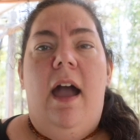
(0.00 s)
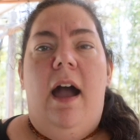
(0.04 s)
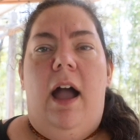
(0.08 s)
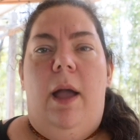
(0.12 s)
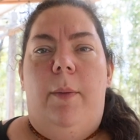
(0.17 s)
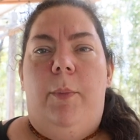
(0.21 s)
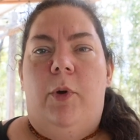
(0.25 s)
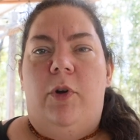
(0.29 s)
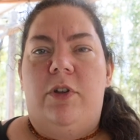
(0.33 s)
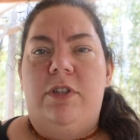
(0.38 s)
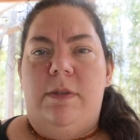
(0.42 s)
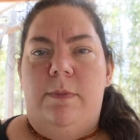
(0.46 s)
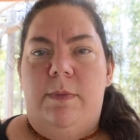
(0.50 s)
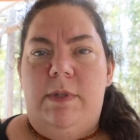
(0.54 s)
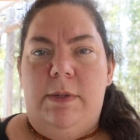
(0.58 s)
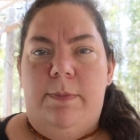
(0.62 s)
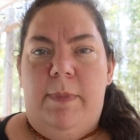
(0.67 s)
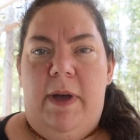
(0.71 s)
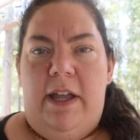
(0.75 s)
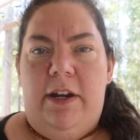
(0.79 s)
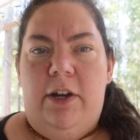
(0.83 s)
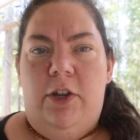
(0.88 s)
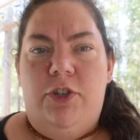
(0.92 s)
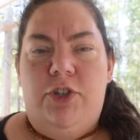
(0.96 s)
I bought some
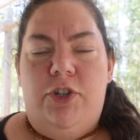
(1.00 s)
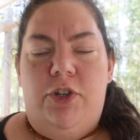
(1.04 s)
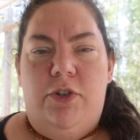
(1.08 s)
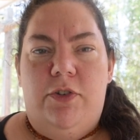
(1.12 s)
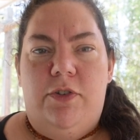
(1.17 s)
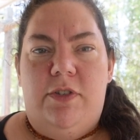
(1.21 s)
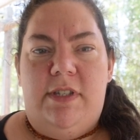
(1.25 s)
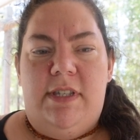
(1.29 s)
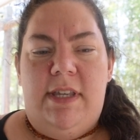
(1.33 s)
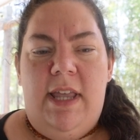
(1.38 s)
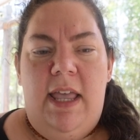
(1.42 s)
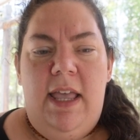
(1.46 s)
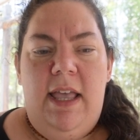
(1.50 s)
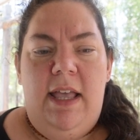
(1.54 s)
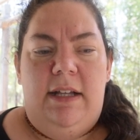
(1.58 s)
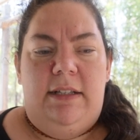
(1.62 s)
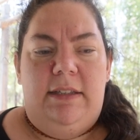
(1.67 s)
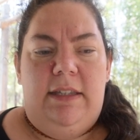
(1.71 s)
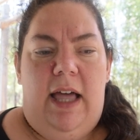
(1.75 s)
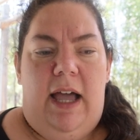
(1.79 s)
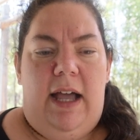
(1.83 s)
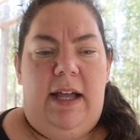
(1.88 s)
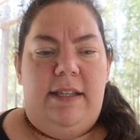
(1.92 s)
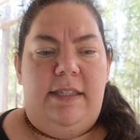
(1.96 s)
tomato juice
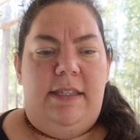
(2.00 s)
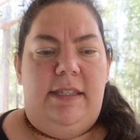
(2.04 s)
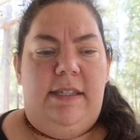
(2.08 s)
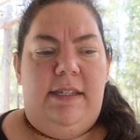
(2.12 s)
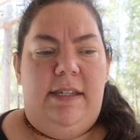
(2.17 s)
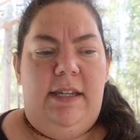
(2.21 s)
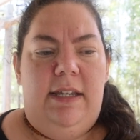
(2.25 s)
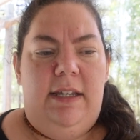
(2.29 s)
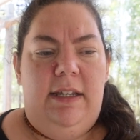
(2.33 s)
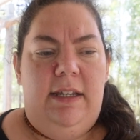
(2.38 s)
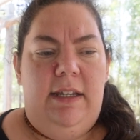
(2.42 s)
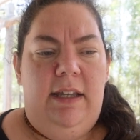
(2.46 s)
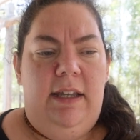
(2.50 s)
last